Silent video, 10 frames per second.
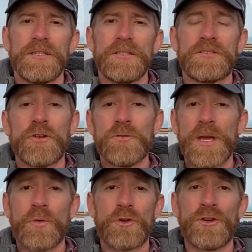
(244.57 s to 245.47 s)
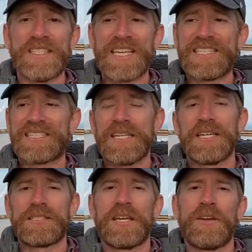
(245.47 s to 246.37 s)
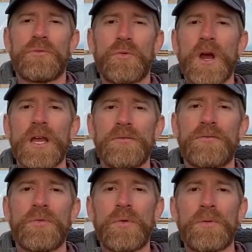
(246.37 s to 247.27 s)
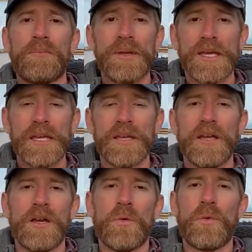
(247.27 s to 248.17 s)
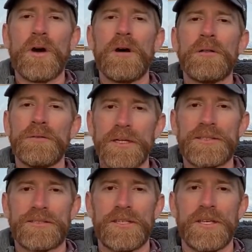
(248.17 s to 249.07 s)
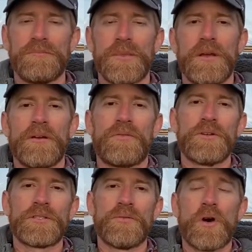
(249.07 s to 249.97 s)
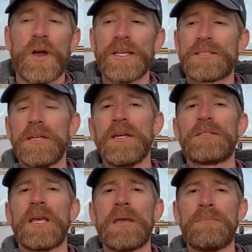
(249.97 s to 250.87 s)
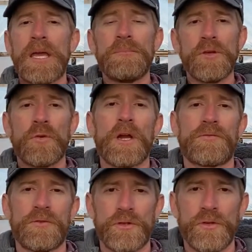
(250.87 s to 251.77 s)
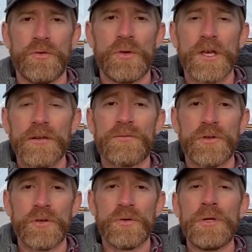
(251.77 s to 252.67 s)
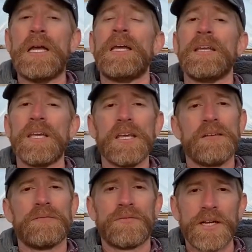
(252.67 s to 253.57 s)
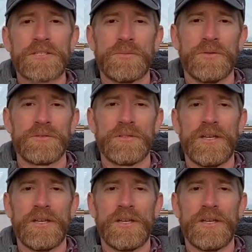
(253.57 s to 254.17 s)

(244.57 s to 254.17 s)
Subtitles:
So you may wonder, is a CSA right for me? Well, let's see. First of all, a CSA may be right for you if you eat vegetables